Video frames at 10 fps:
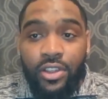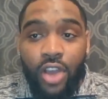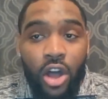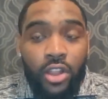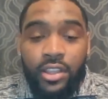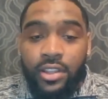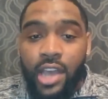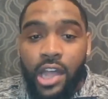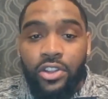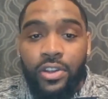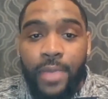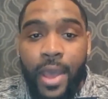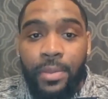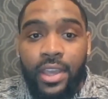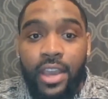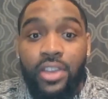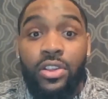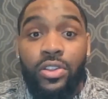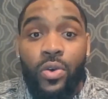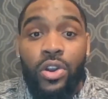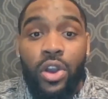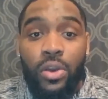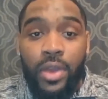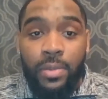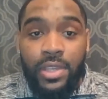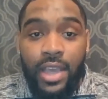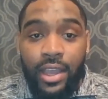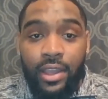all of the scholarship applications on our website